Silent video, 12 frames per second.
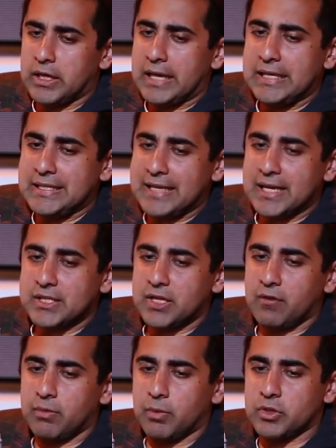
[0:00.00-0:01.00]
any
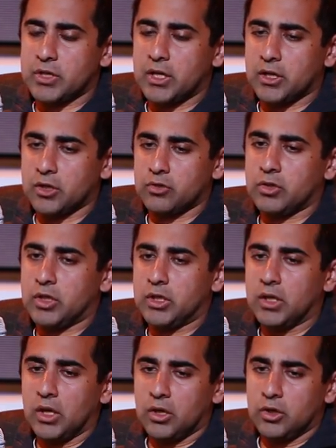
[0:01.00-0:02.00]
tech-savvy person in any
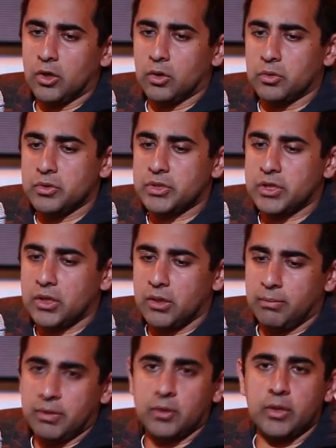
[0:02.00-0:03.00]
country
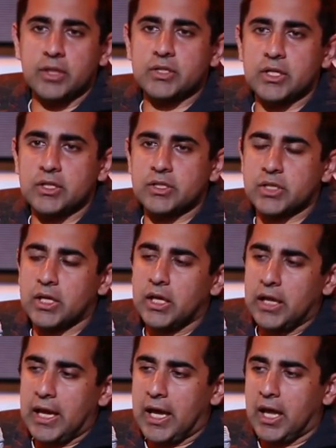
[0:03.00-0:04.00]
knows Bitcoin exists
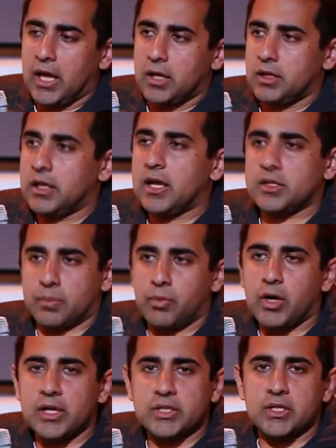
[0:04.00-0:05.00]
and it has a
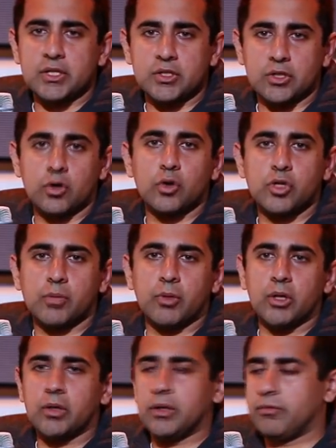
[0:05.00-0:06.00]
price and it's
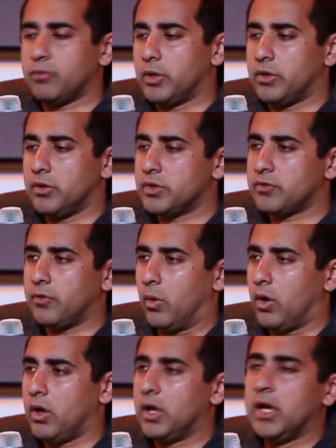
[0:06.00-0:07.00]
negotiable, whether it's
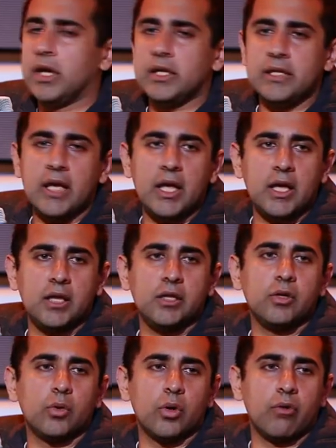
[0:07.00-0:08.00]
for
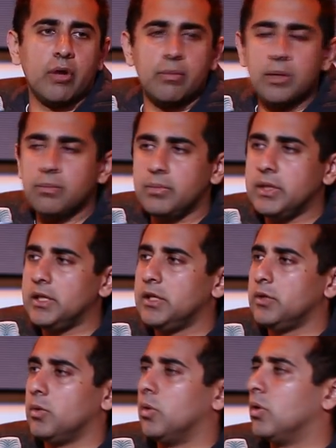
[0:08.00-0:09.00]
yen or
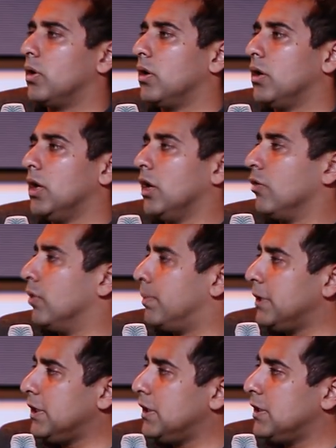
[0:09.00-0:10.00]
renminbi or
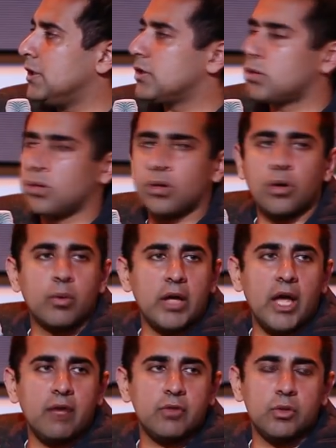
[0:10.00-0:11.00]
rupees or what
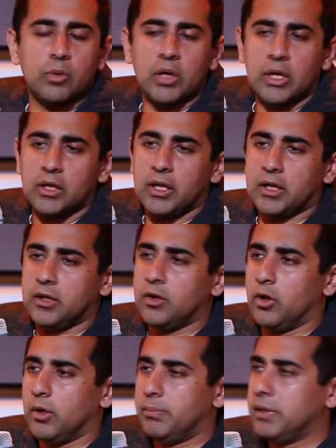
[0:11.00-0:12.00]
have you. Like, you
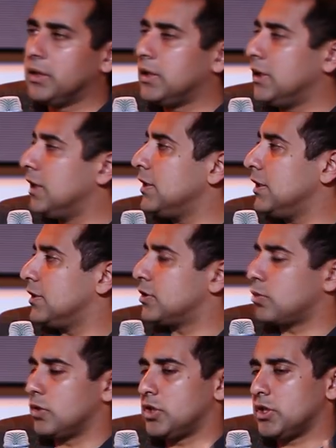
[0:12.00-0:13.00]
know, a billion
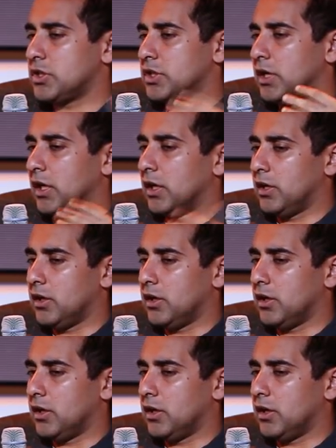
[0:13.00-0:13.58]
Indians were just